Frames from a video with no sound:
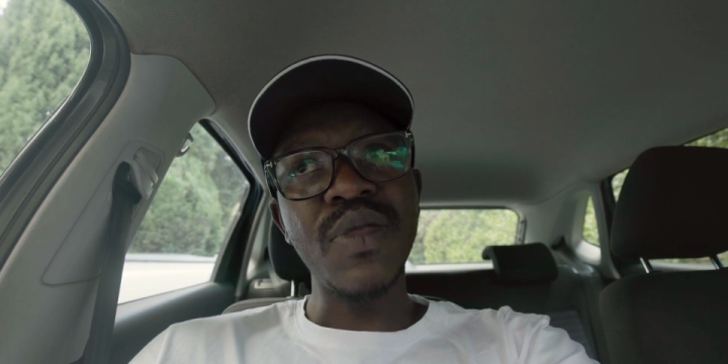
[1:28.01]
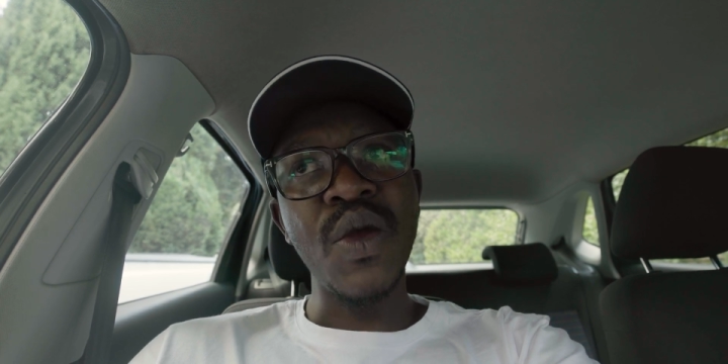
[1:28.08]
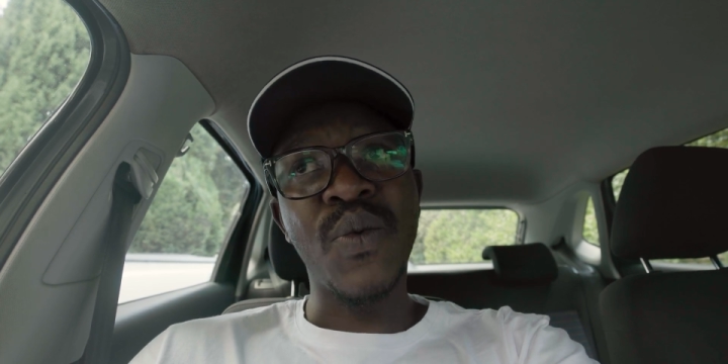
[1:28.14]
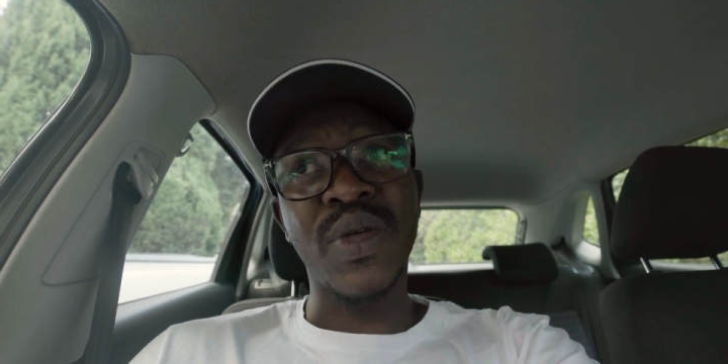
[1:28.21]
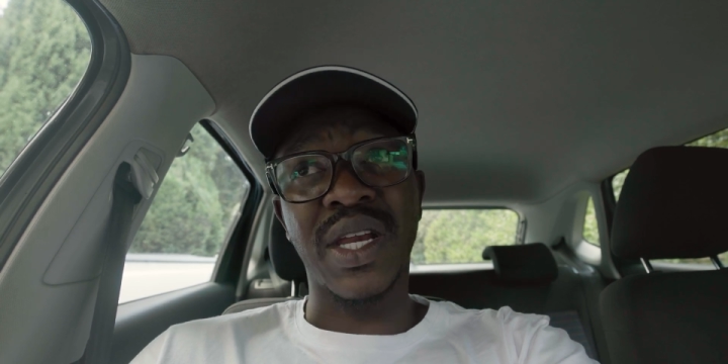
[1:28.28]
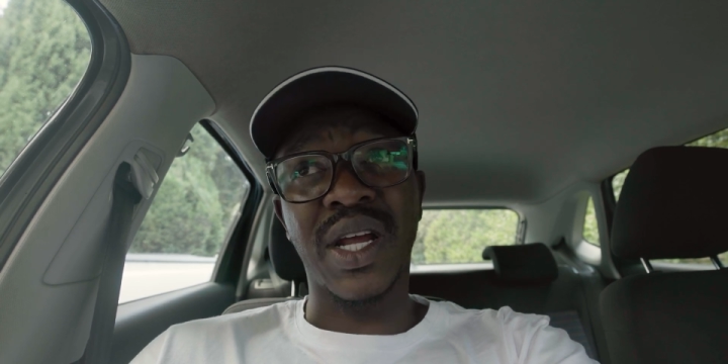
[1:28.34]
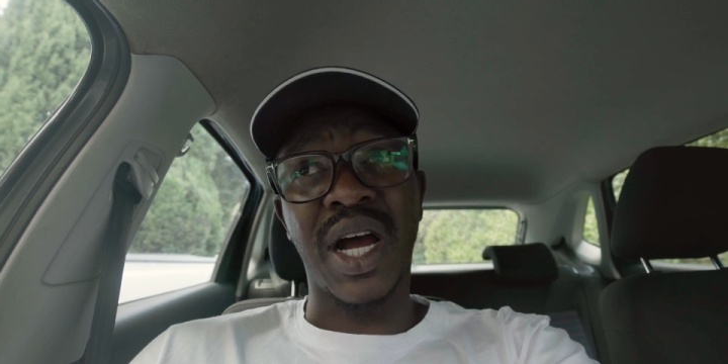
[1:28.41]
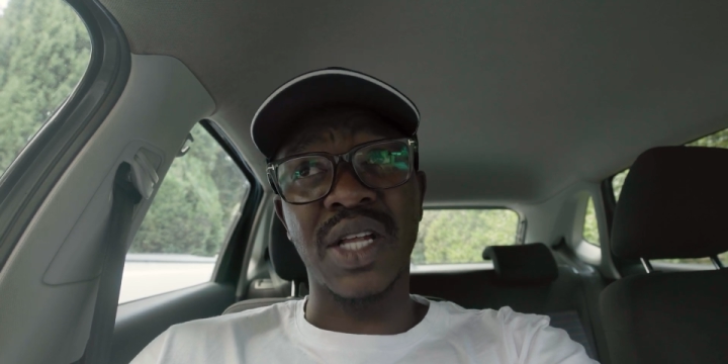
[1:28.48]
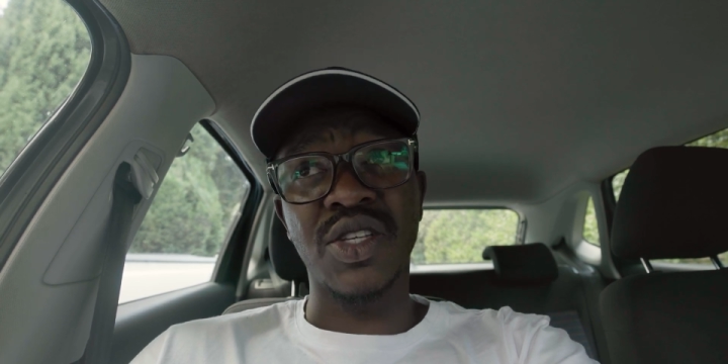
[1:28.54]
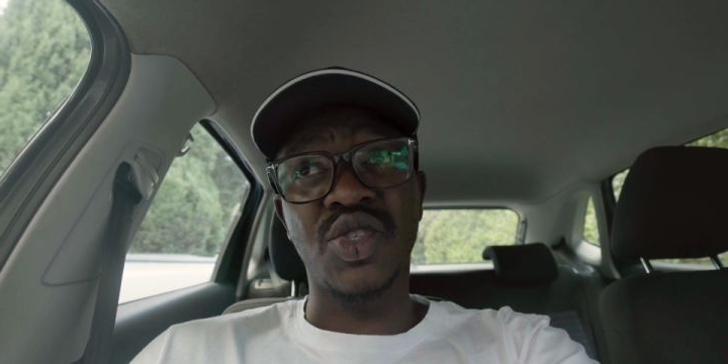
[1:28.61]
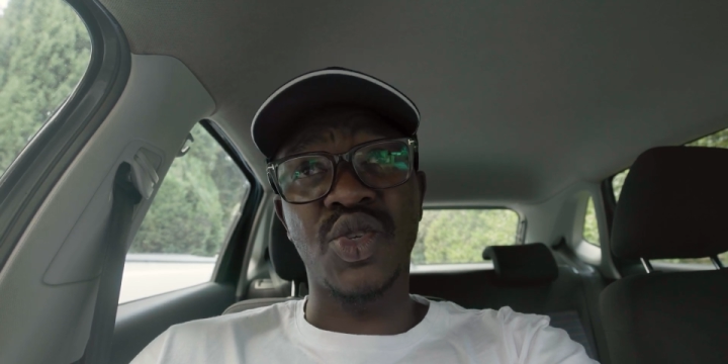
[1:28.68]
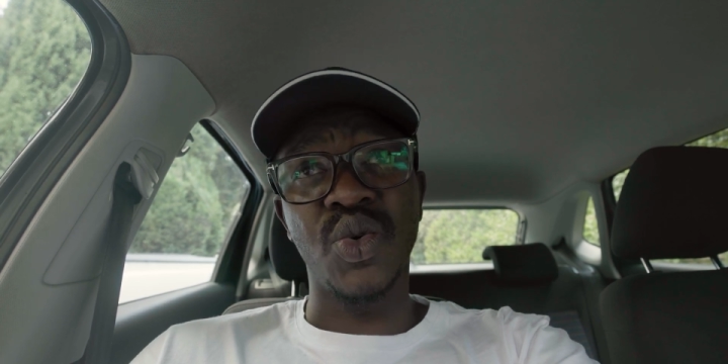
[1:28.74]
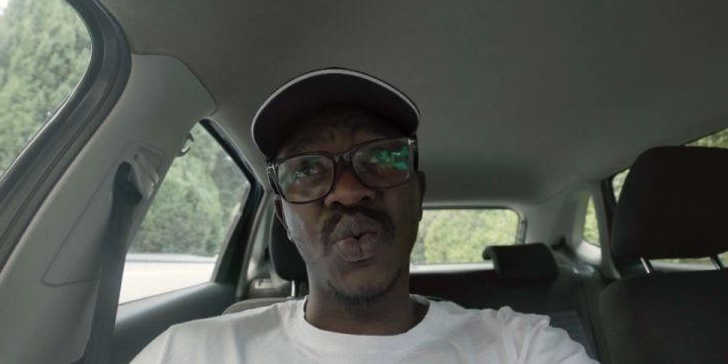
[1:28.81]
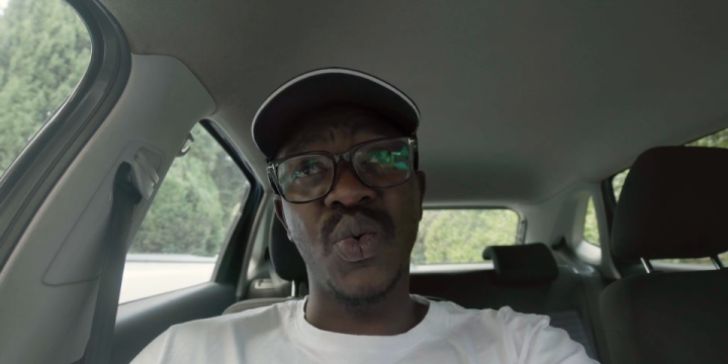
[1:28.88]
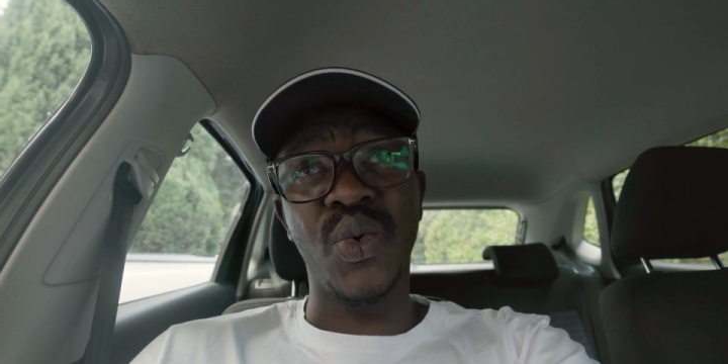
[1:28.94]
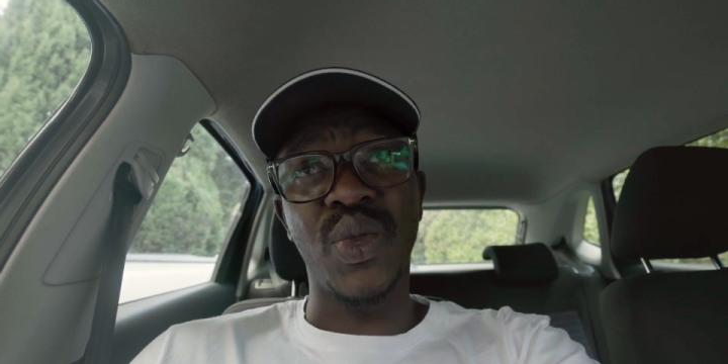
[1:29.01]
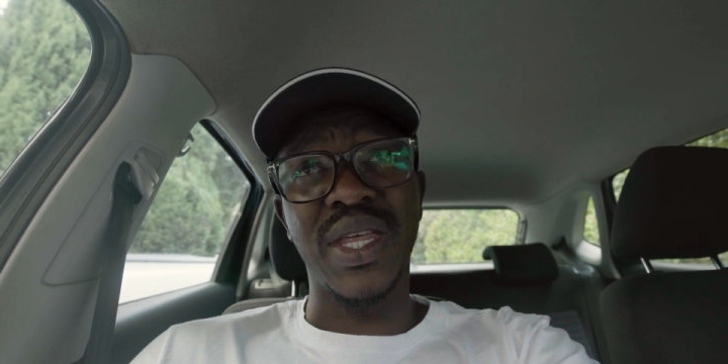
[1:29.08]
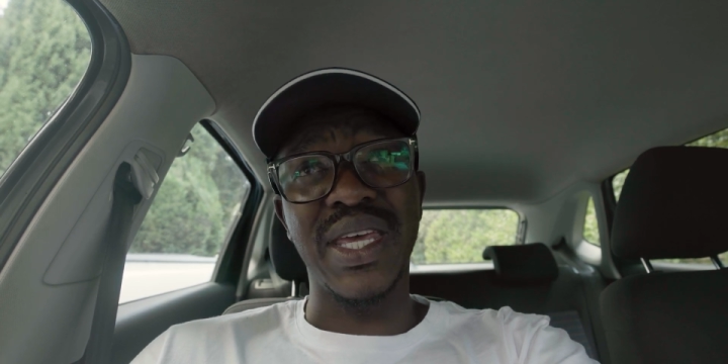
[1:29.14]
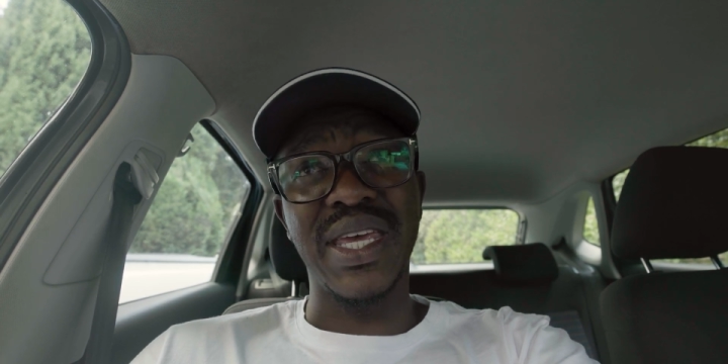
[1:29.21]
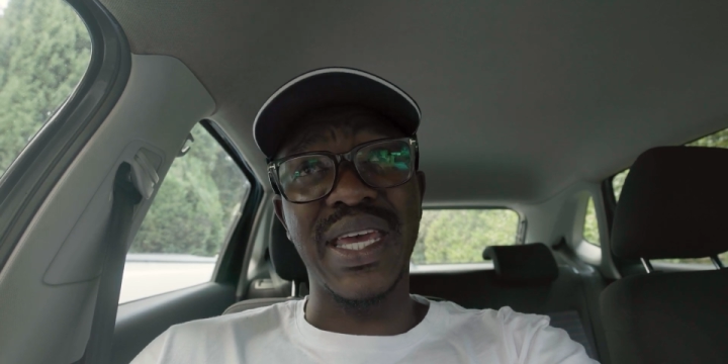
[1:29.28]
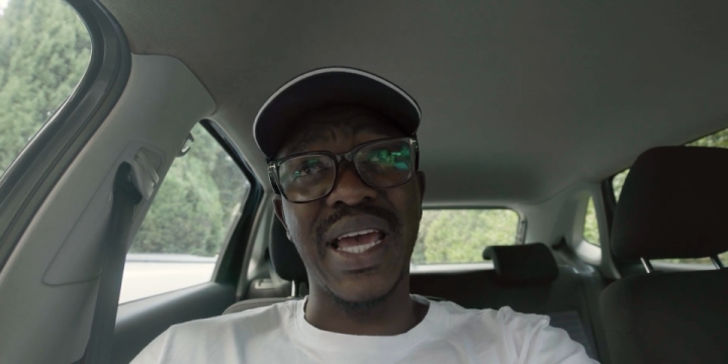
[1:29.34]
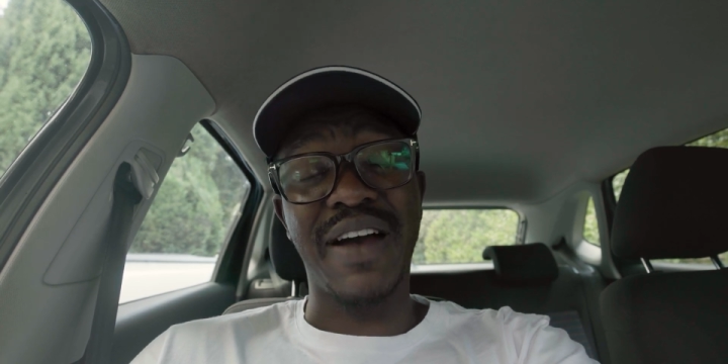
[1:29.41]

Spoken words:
with regards to the